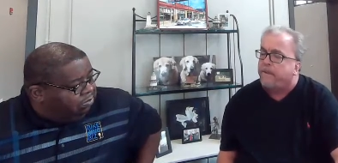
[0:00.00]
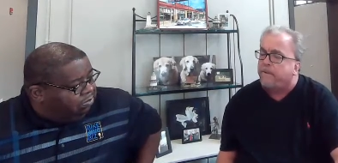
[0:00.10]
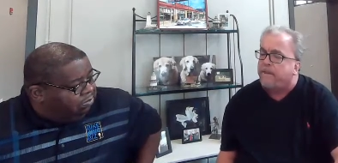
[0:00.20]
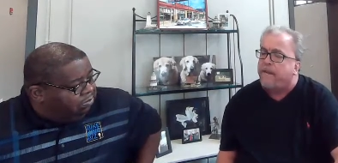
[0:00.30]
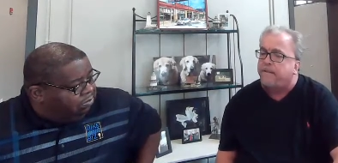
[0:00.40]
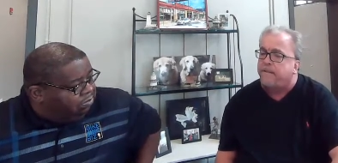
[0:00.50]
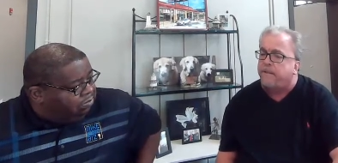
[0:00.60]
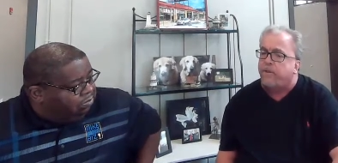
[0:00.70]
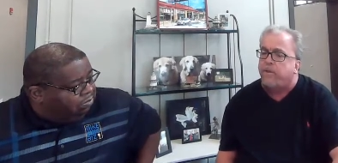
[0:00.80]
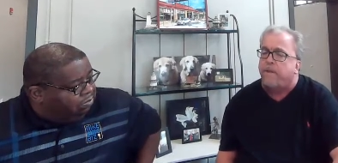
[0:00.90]
Speaker 1: in, in Scott's
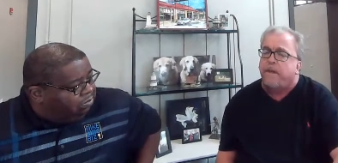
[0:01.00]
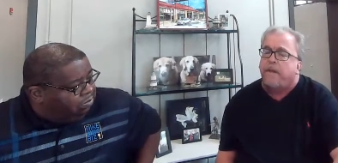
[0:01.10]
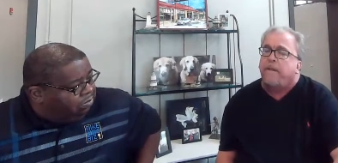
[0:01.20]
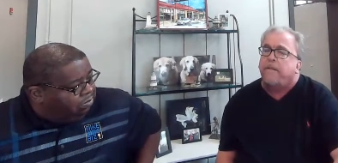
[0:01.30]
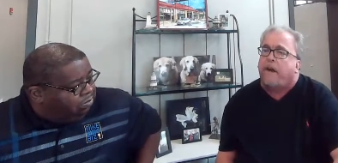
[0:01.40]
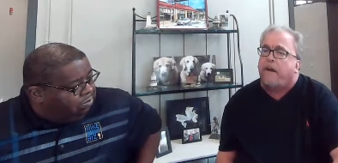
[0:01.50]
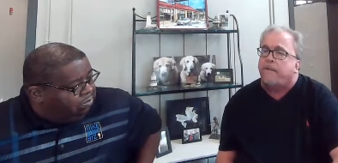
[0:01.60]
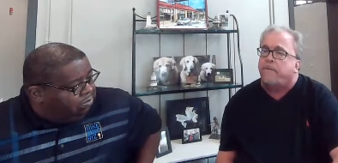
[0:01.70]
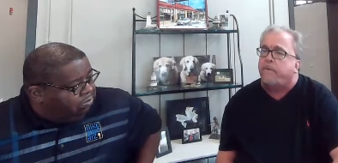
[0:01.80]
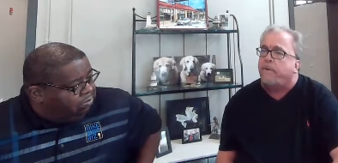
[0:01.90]
Addition.
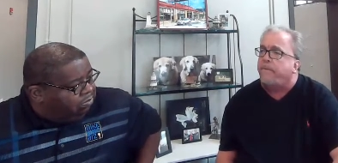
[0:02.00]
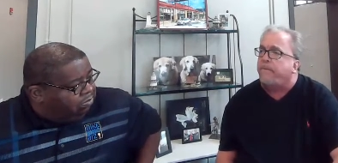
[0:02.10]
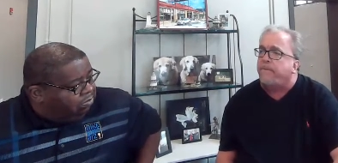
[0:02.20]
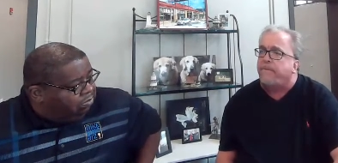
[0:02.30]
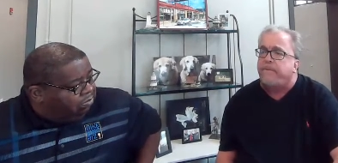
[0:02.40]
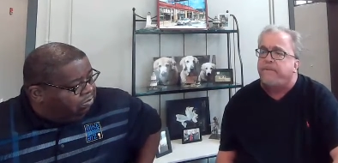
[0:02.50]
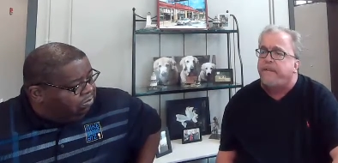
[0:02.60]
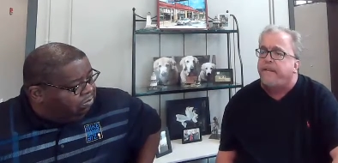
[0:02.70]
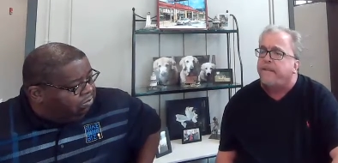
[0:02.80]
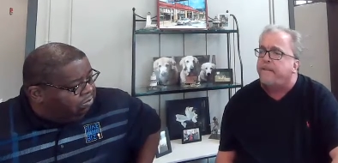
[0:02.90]
Tanya's been with me for
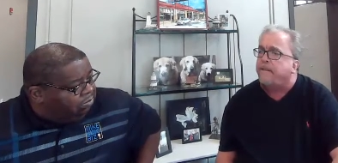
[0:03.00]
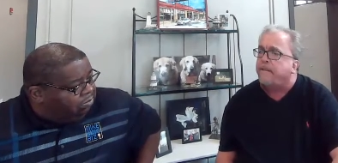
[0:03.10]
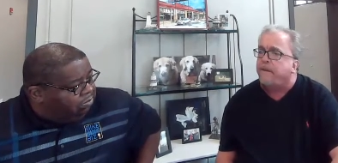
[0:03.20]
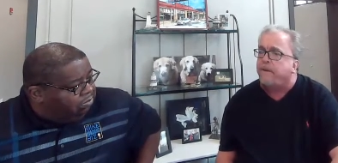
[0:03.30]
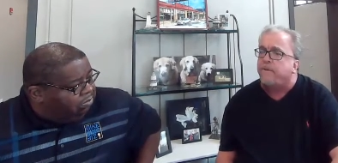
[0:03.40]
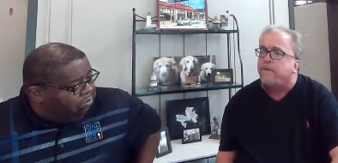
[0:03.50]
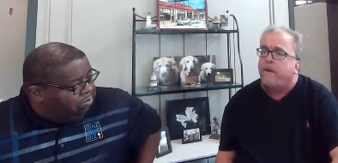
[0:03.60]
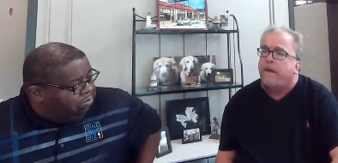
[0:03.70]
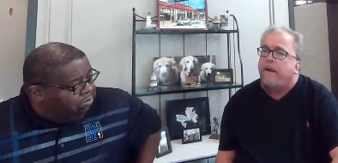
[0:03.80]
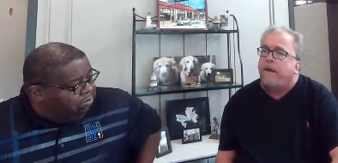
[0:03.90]
15, 18 years.
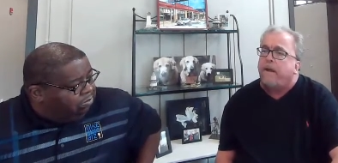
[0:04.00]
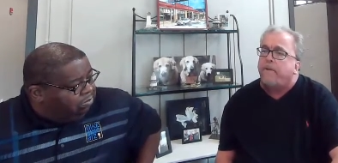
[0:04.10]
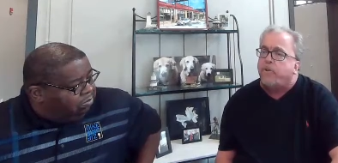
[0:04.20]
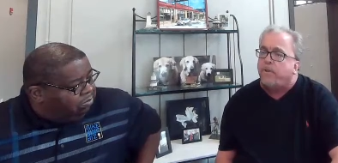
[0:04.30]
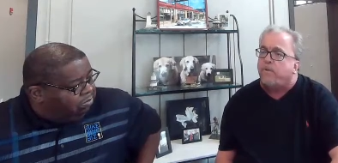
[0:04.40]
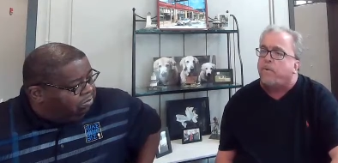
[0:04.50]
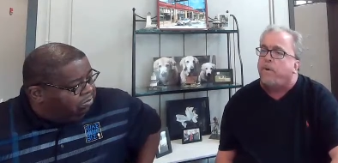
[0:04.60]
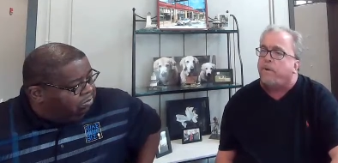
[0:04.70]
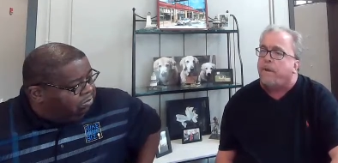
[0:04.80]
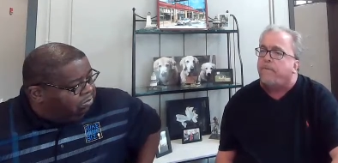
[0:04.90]
She's
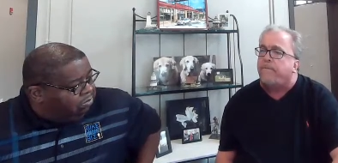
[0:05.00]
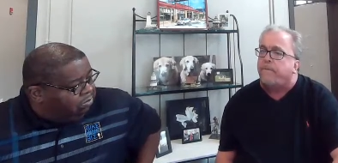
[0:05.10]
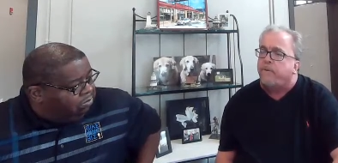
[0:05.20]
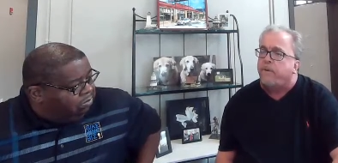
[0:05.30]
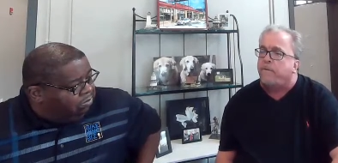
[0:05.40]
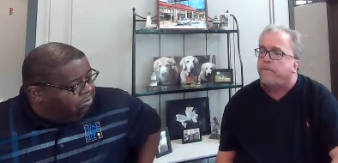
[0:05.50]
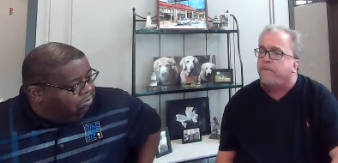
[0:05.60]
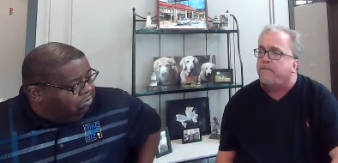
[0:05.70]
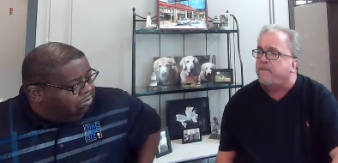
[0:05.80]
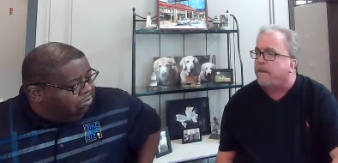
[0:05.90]
grown up from a general
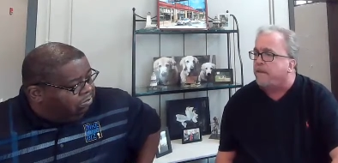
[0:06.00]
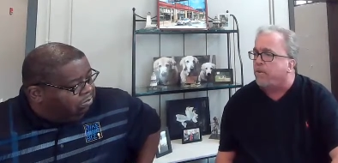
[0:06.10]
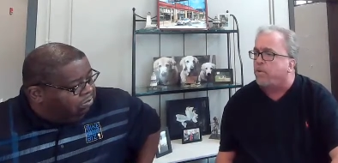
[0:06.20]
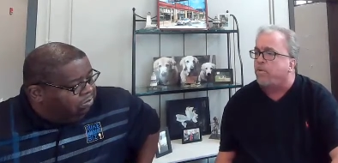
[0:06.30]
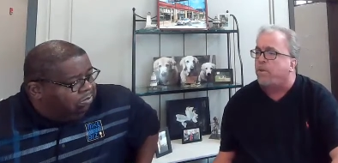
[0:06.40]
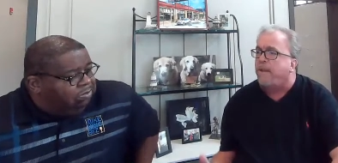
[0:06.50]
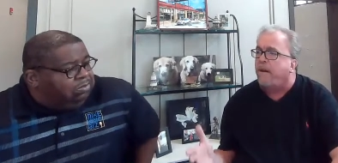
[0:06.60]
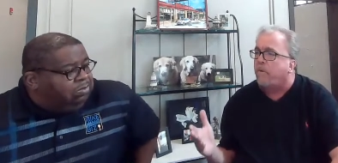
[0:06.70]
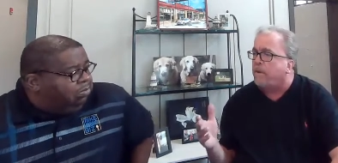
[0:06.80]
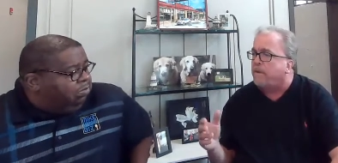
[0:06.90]
service technician. She
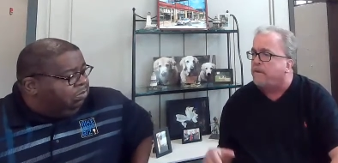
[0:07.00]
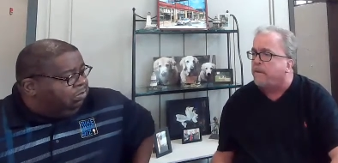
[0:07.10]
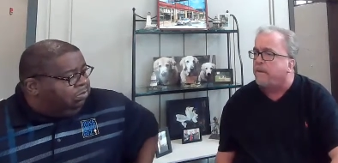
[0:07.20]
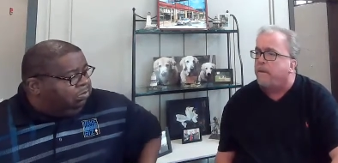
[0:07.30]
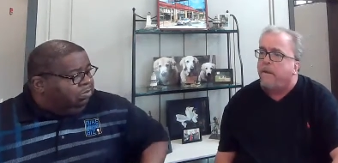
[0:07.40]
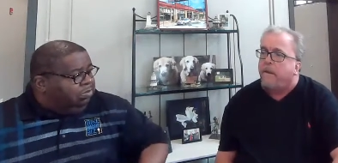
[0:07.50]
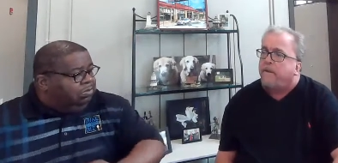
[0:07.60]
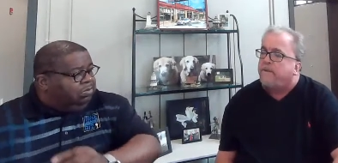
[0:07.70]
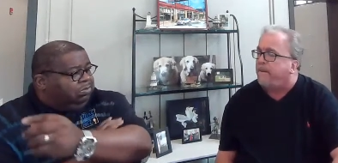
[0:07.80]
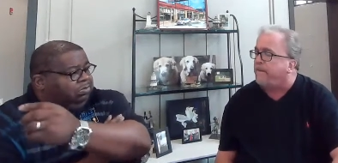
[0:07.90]
now runs a
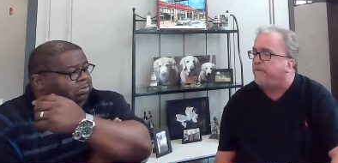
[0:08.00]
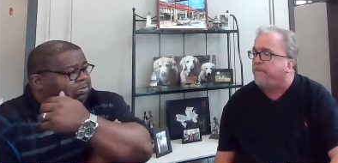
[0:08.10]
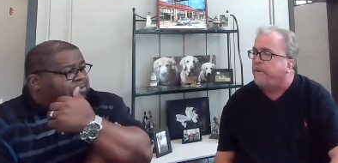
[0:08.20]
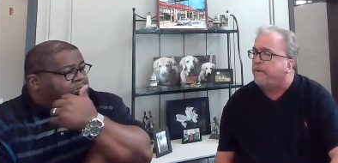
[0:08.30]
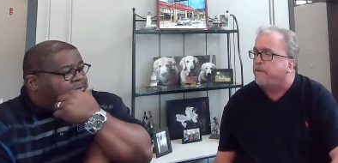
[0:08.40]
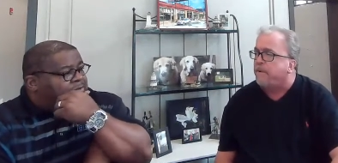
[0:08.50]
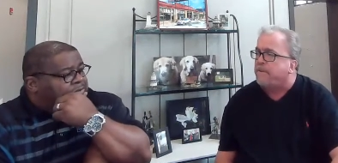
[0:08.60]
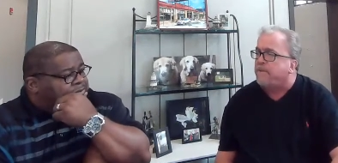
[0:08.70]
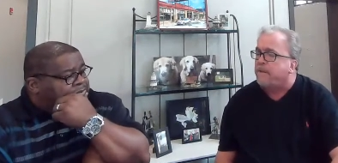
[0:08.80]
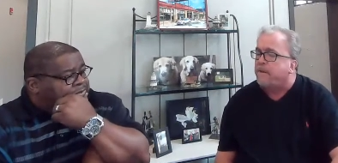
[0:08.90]
seven figure
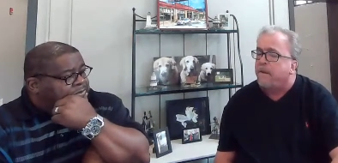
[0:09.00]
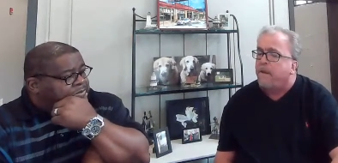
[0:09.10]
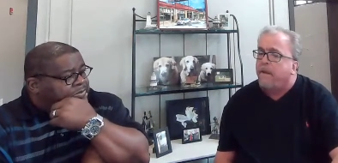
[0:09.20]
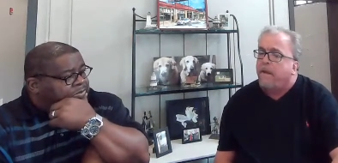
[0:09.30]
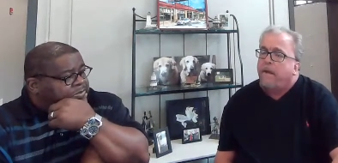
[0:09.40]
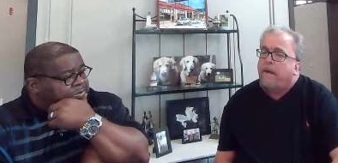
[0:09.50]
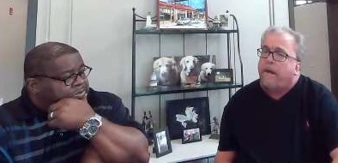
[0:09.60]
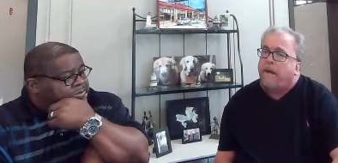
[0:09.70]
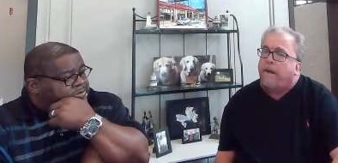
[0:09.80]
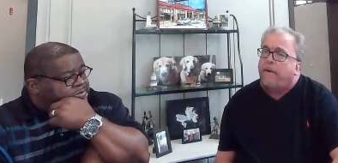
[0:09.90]
service center.
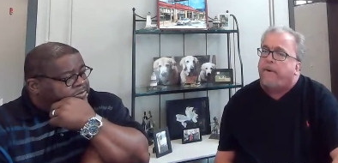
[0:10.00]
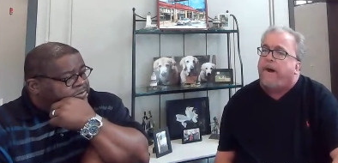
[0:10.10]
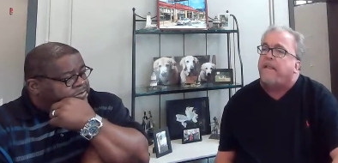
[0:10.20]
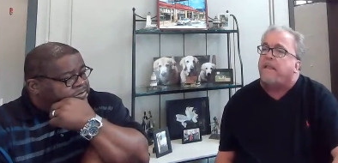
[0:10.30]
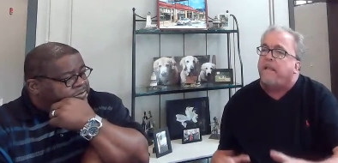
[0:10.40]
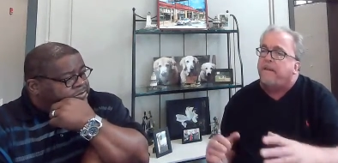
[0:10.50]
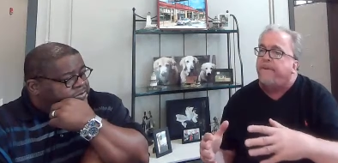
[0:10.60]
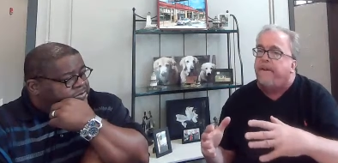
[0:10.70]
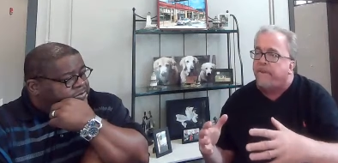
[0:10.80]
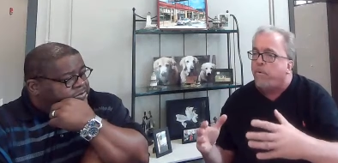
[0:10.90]
Um, I love
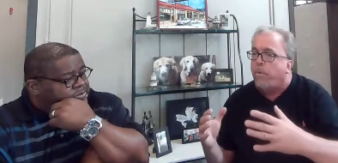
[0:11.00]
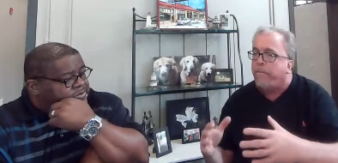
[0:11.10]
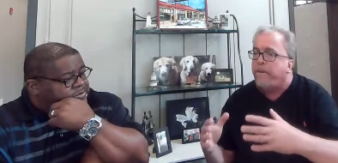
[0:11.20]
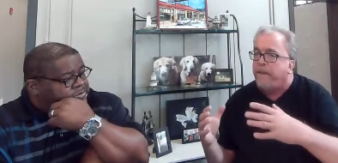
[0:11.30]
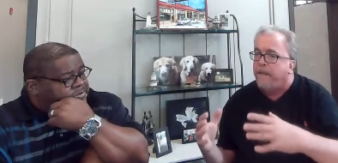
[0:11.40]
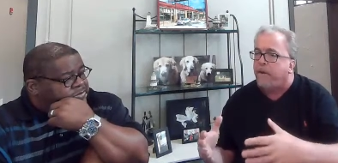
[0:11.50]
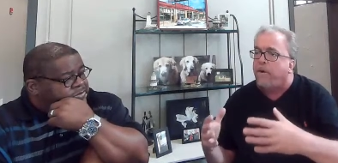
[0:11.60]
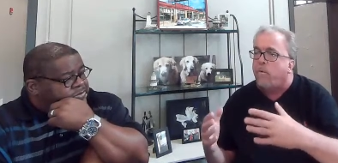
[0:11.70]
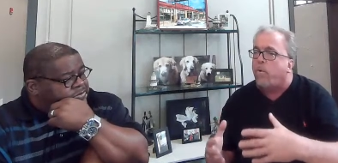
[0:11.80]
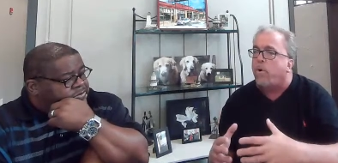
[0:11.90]
having women in
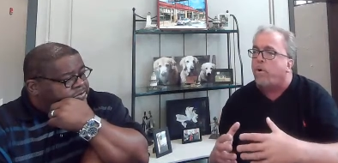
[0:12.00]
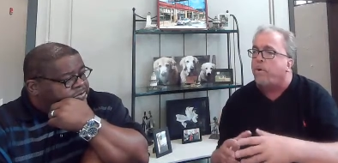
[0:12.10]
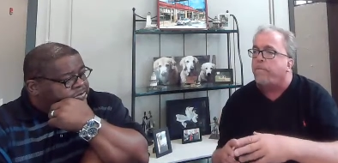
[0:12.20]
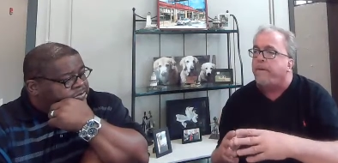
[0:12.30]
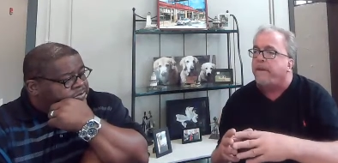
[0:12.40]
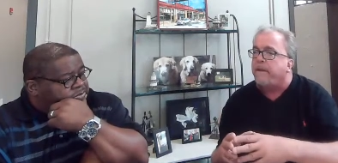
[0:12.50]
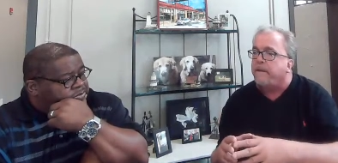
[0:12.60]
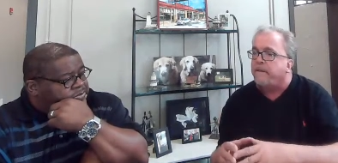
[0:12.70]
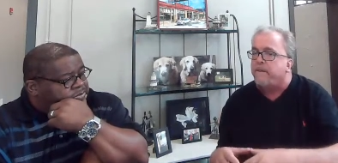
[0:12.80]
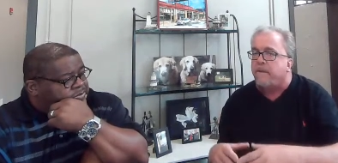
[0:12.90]
our world
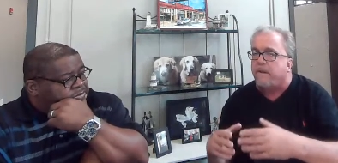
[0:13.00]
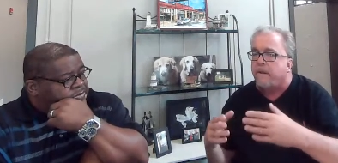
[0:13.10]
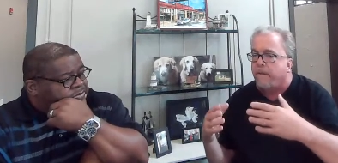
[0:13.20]
because